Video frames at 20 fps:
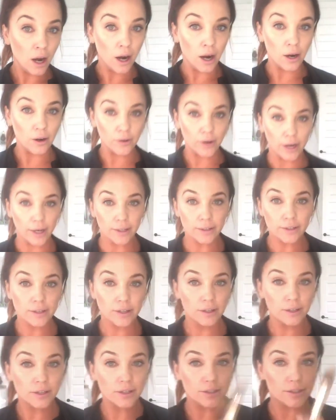All right,
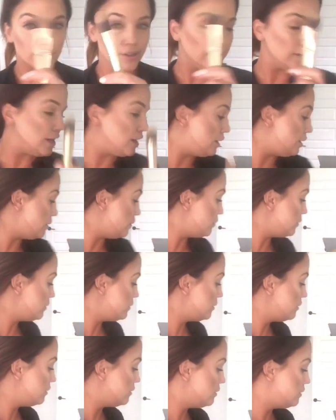so now,
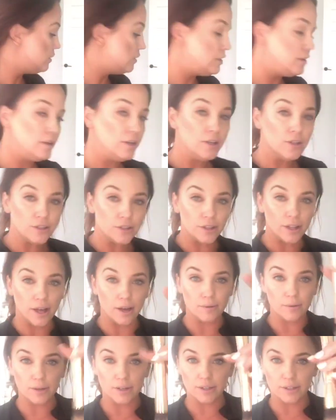so
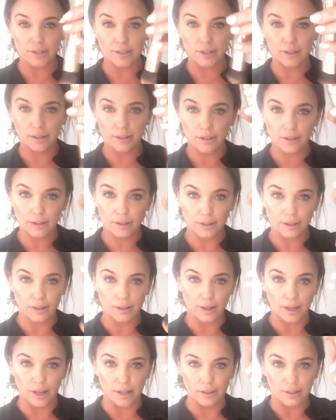that was,
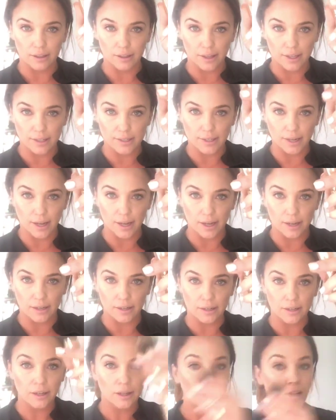again, this
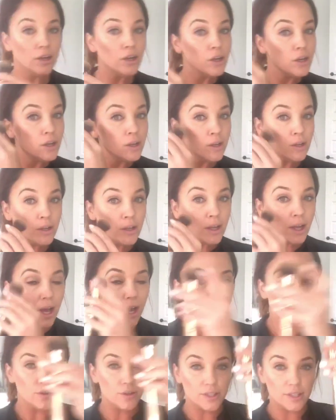end.
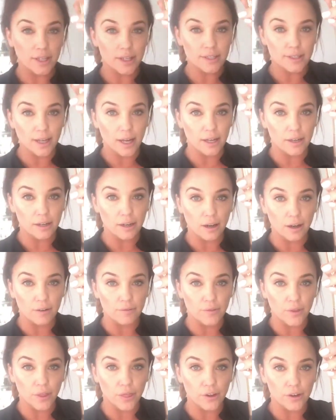I use this end
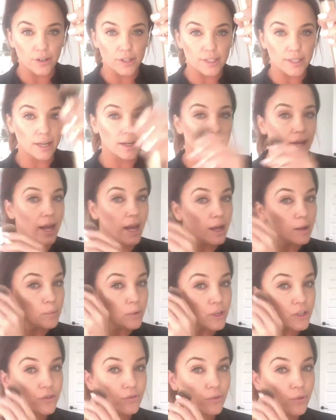of the 30-second hack
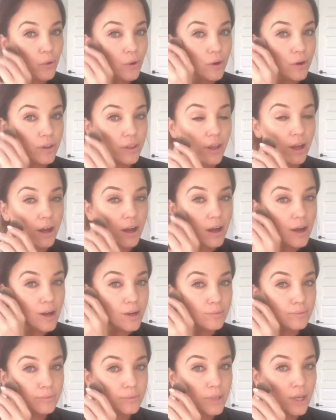brush for the
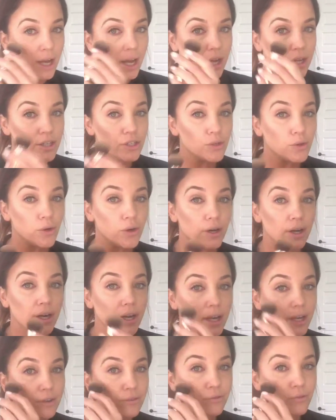contour
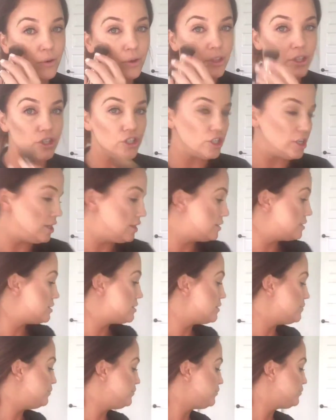and for the
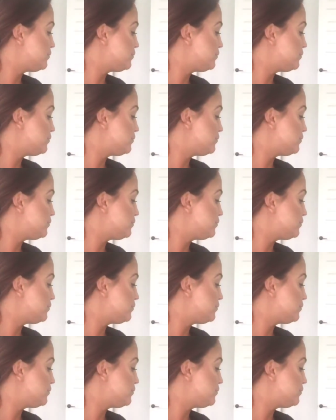cheeks,